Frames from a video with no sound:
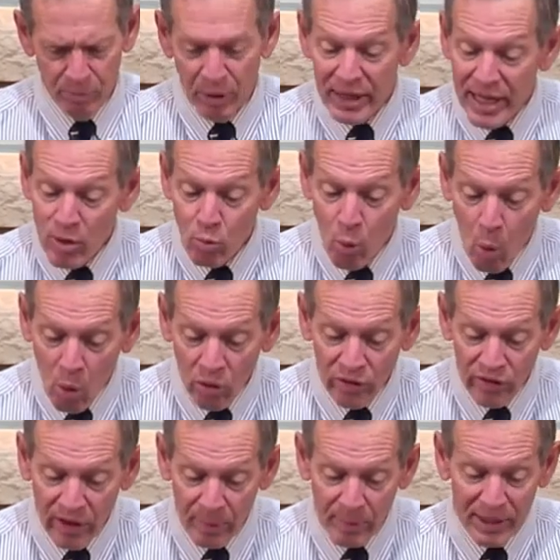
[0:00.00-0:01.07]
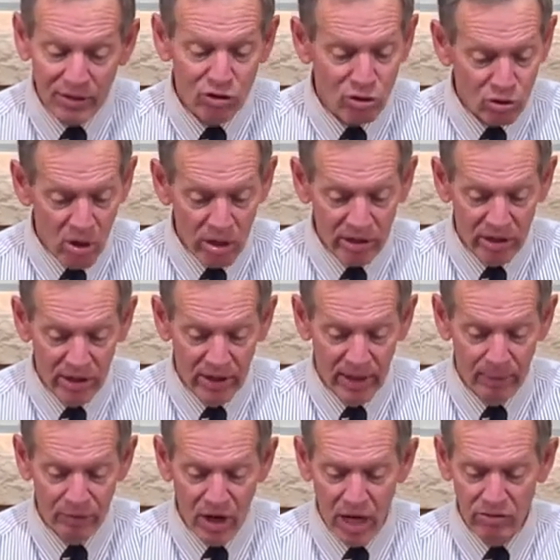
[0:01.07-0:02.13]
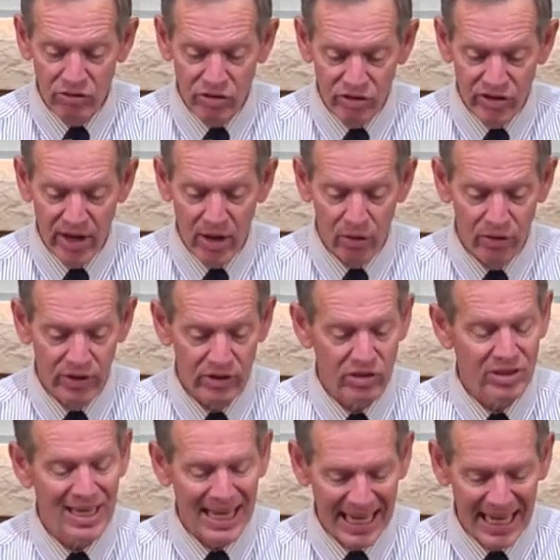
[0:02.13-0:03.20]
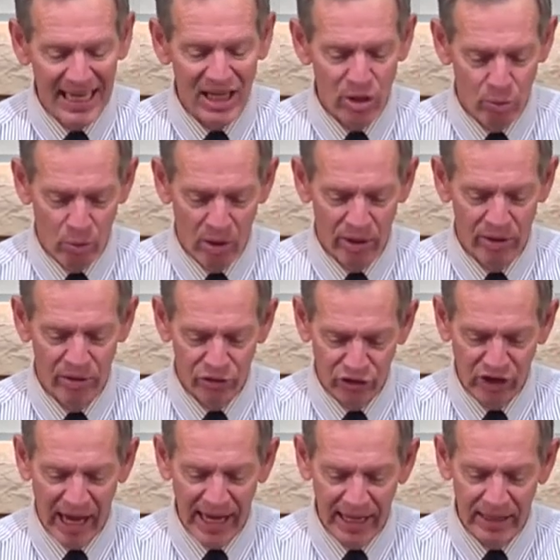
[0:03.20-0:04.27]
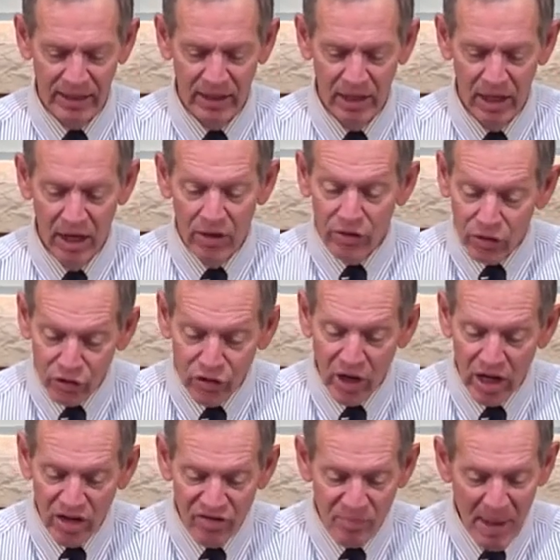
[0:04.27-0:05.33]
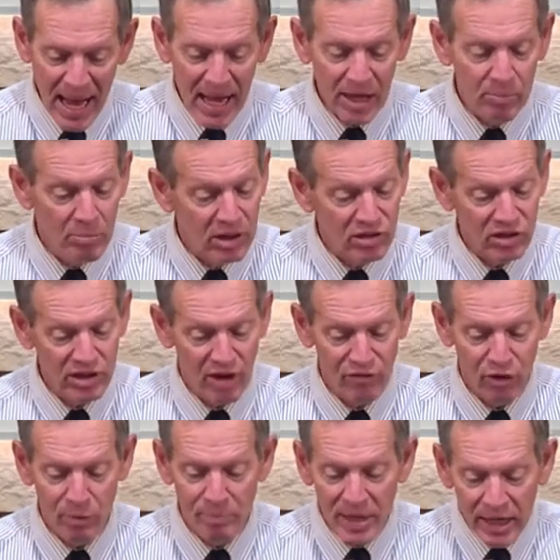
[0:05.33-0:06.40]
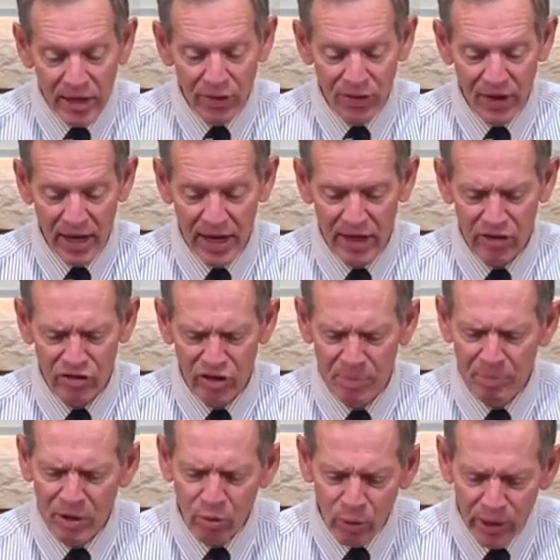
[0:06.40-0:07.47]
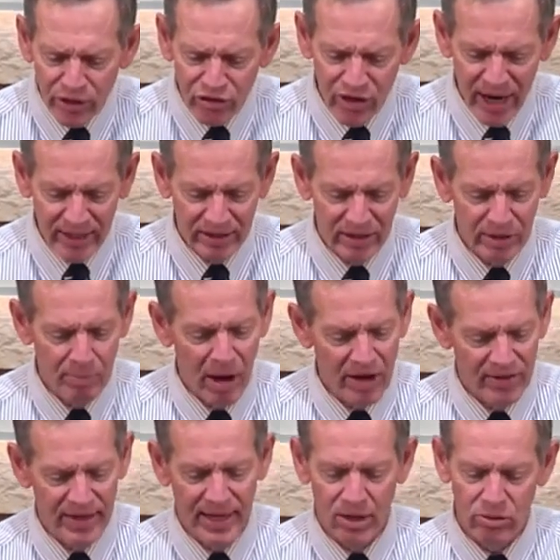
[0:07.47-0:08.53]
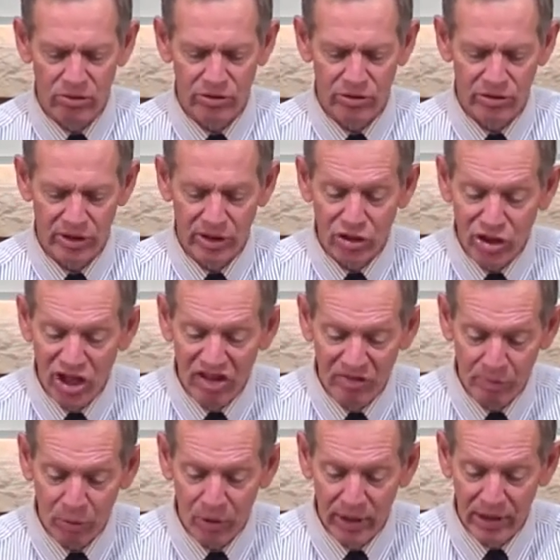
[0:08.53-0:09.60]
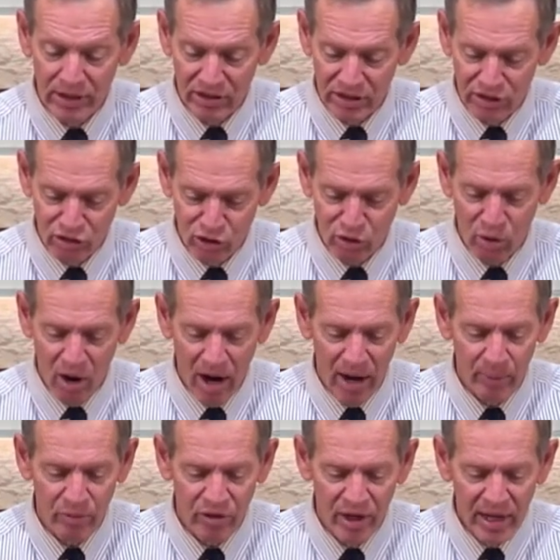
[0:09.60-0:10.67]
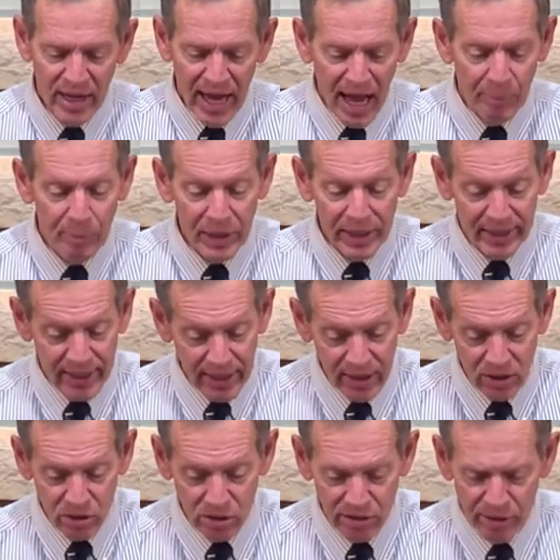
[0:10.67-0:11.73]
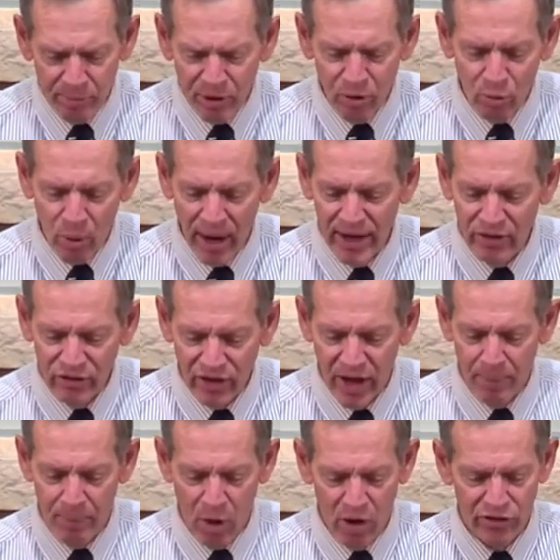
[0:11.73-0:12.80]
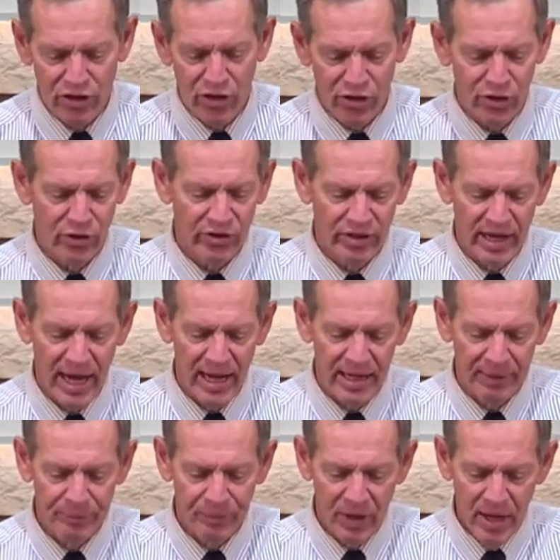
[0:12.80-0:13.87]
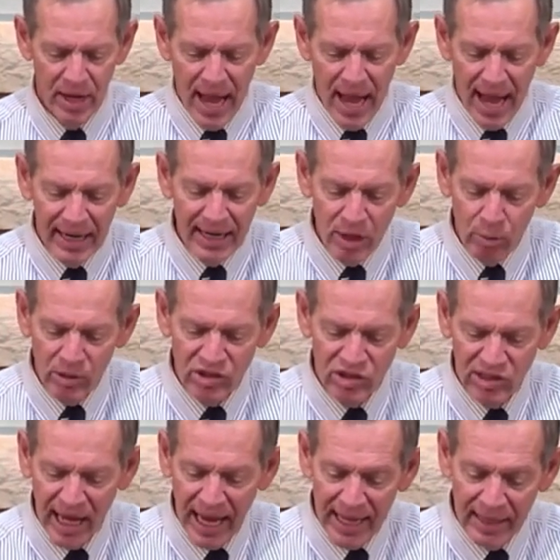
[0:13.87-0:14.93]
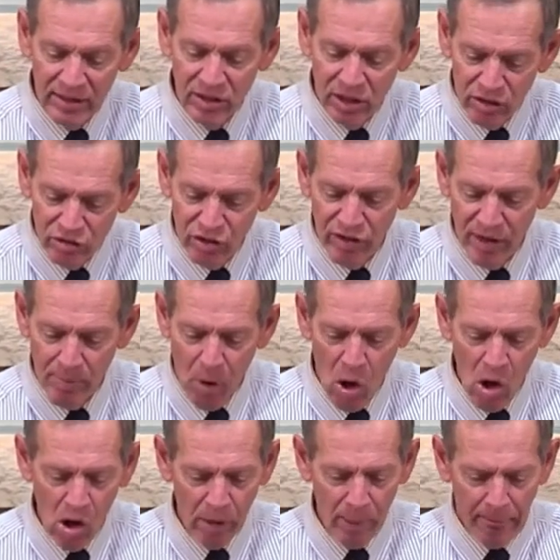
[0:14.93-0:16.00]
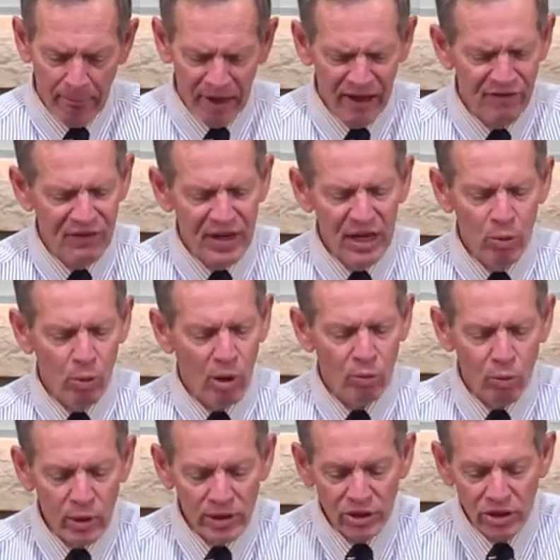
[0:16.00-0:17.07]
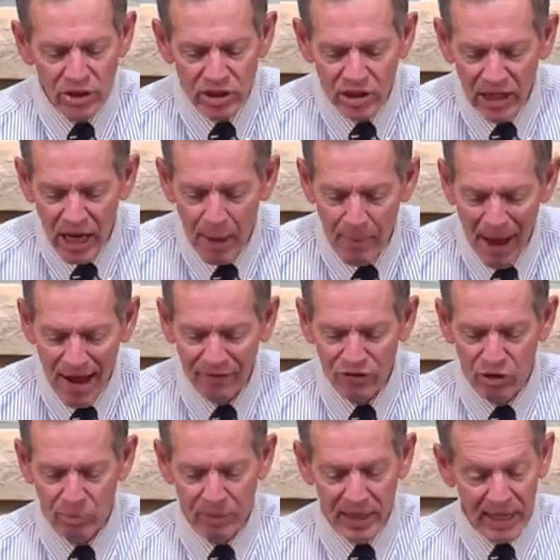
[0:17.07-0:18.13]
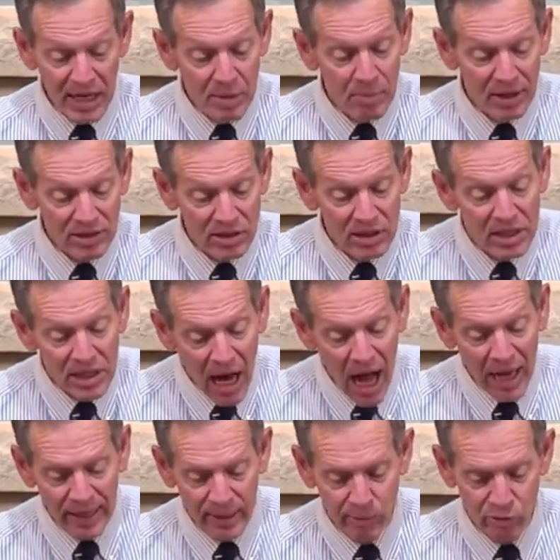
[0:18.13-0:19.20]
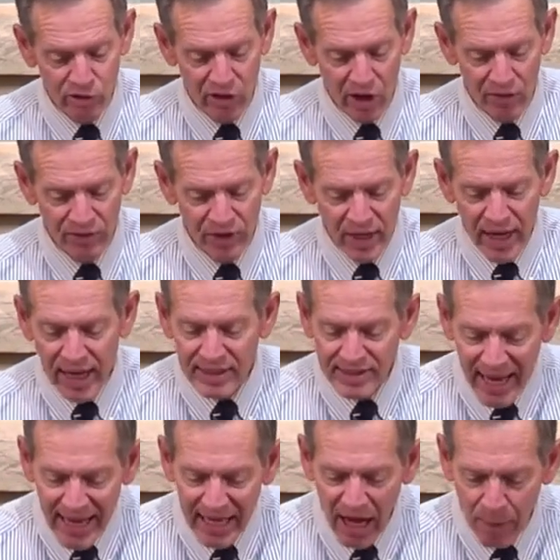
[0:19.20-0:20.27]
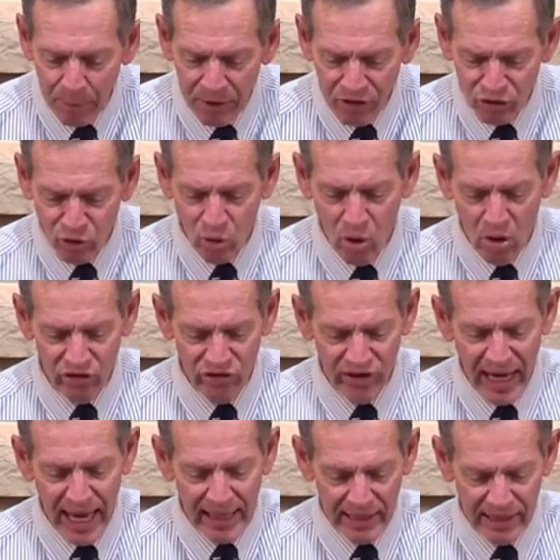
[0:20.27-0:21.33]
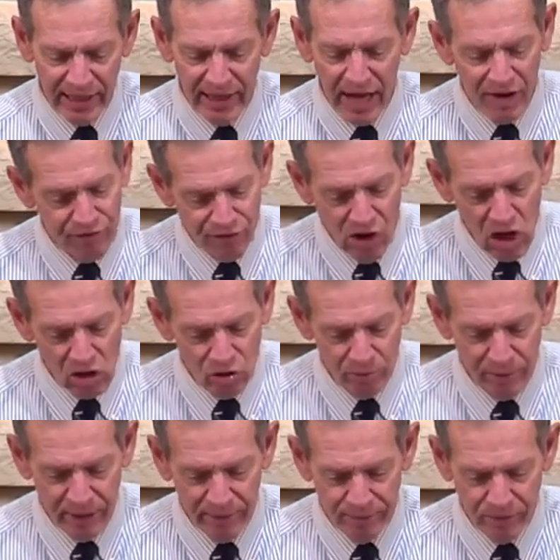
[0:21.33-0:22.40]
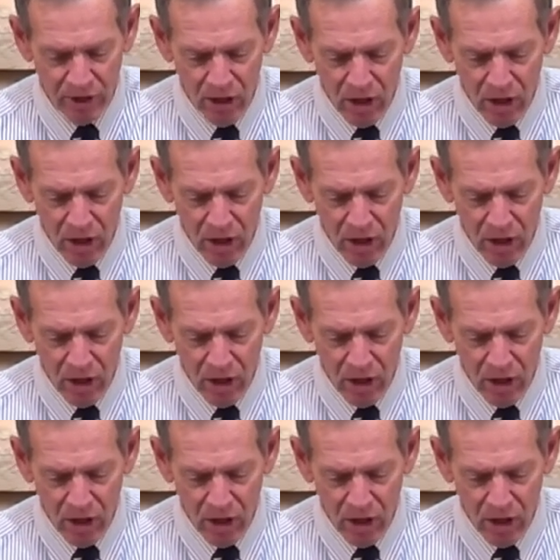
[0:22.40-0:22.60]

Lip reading: But he warned them and instructed them not to tell this to anyone, saying, "The Son of Man must suffer many things and be rejected by the elders and chief priests and scribes, and be killed and be raised up on the third day." And he was saying to them all, "If anyone wishes to come after me, he must deny himself and take up his cross daily and follow me.